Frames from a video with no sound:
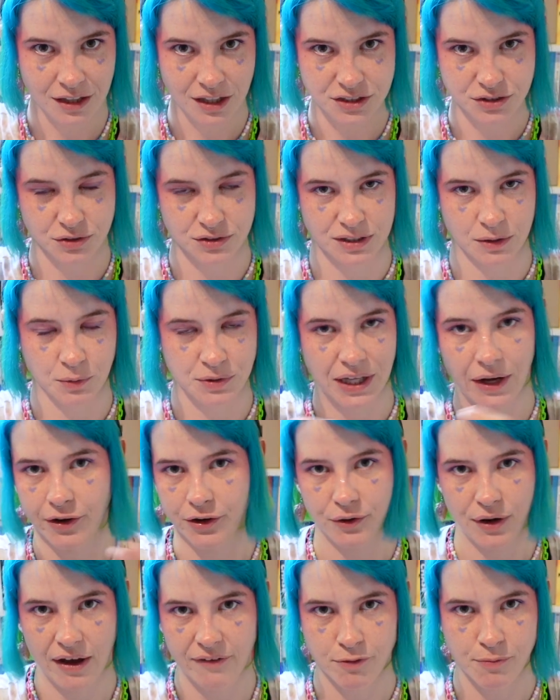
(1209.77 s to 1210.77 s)
So I was like, well, now I
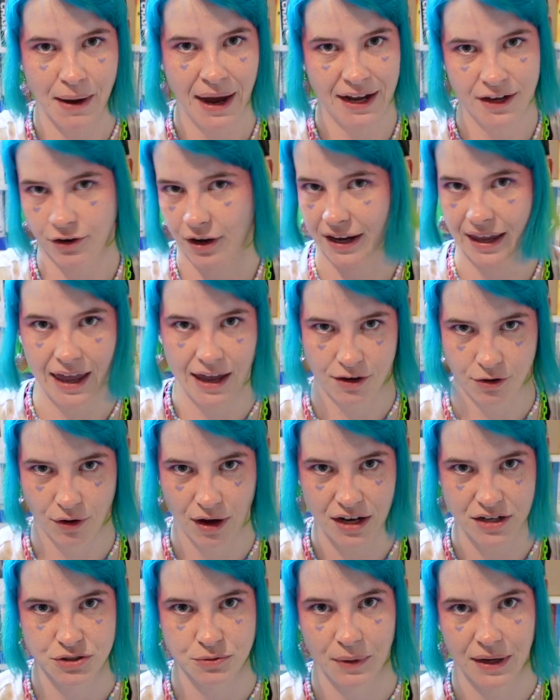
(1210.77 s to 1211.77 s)
don't have a minor, I can't
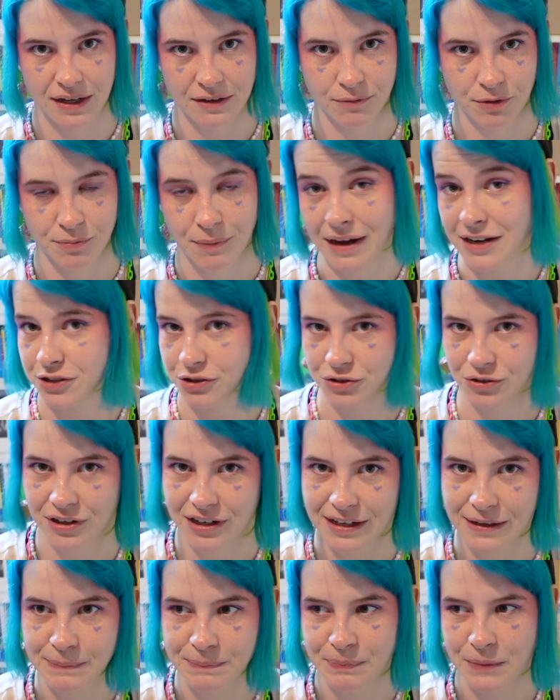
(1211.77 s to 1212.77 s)
graduate with my
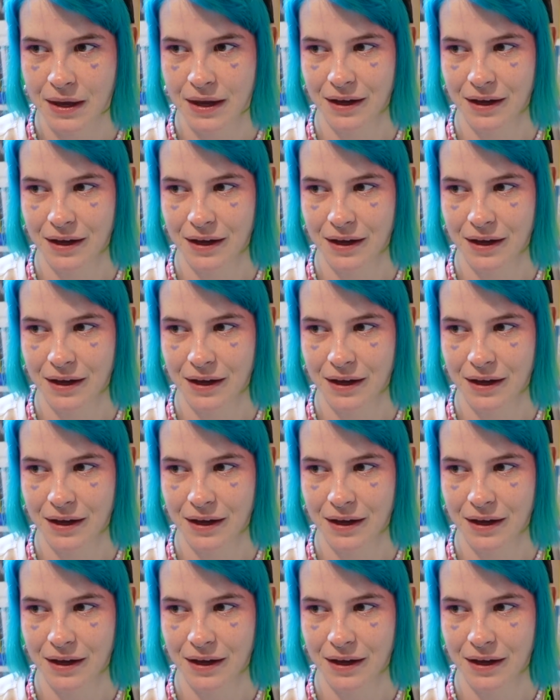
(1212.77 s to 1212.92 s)
degree.